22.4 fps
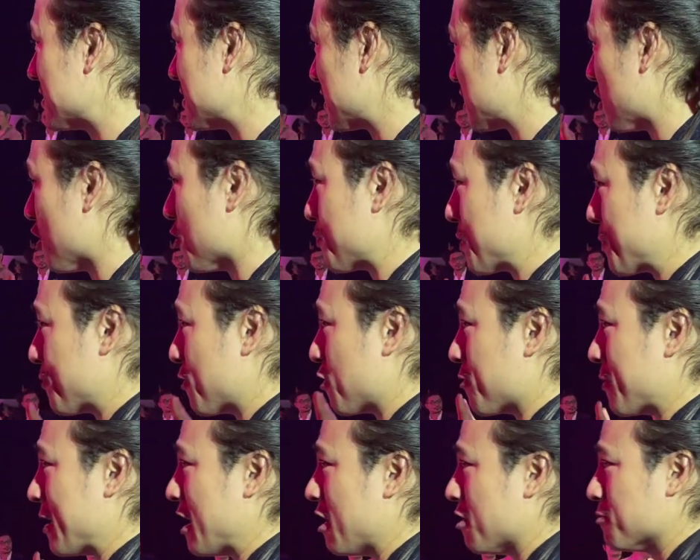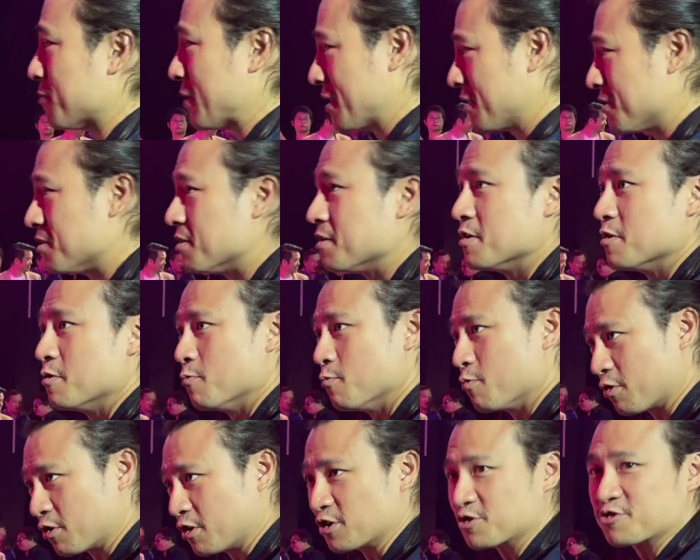there's a lot of people around, but
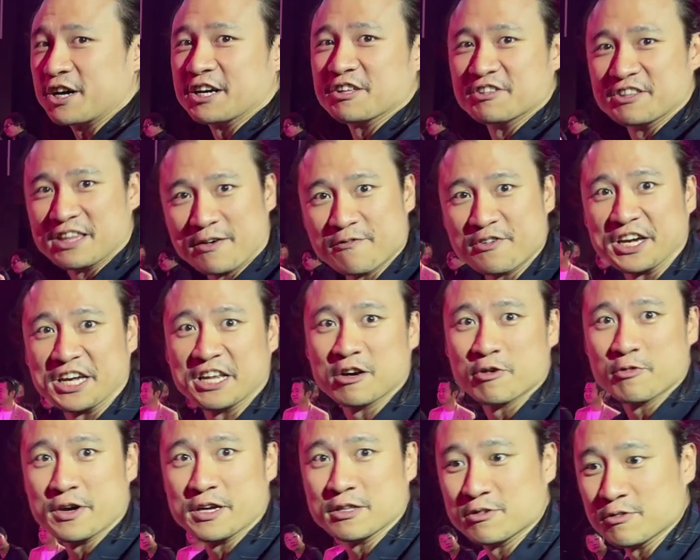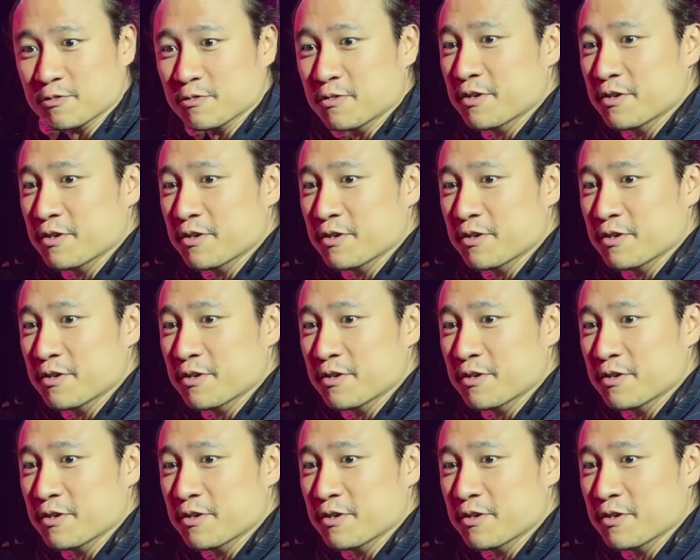we're going to try to navigate our way to